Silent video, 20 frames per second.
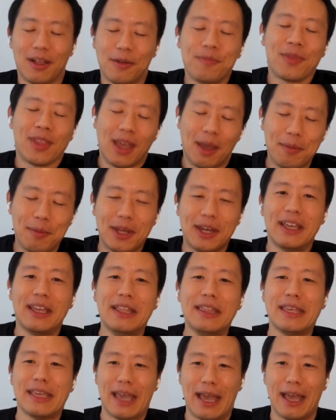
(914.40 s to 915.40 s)
I mean,
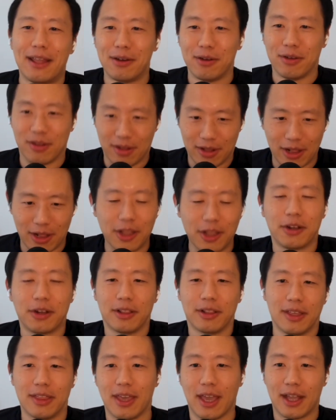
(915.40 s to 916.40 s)
in the end,
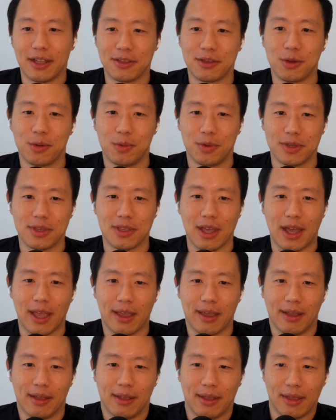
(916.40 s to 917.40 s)
clearly the answer was
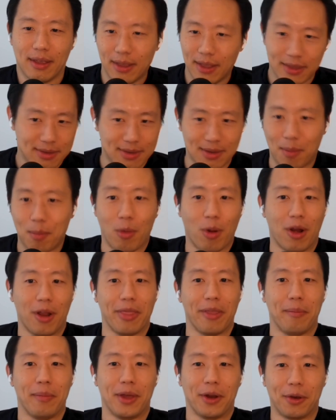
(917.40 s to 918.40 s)
like, it's somewhere in
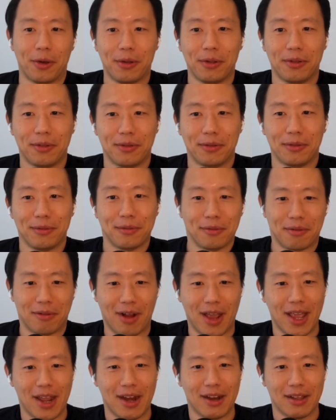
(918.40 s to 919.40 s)
the middle.
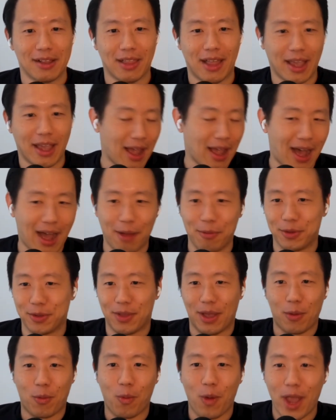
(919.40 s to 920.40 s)
Right. Like I was
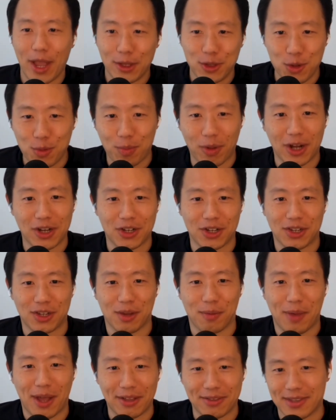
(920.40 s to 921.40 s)
like way too precious
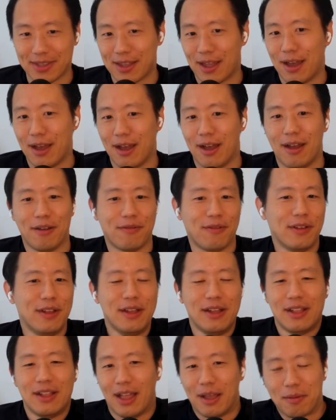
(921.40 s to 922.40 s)
about stuff.
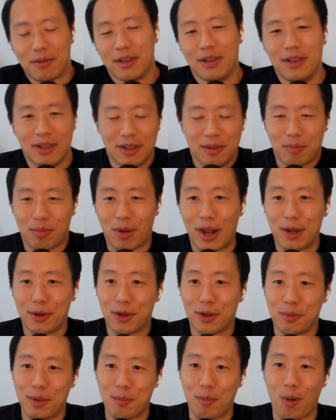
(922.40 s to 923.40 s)
Like Brian
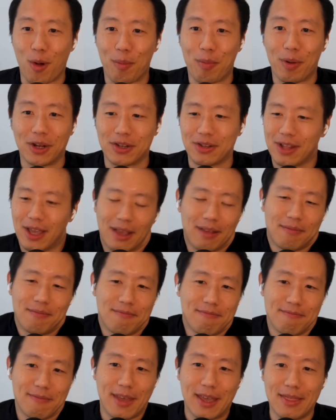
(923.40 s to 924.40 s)
could be more precious. Like,
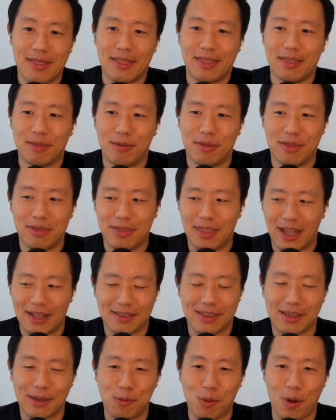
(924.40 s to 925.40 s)
and
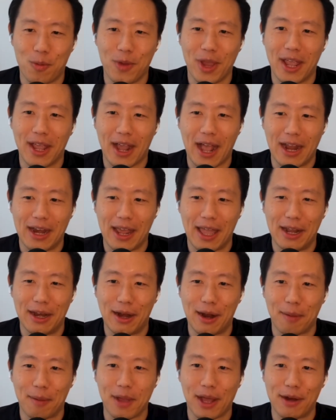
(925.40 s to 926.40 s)
that's where we kind of ended
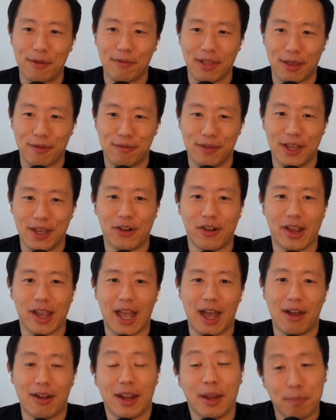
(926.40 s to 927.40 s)
up kind of like figuring out.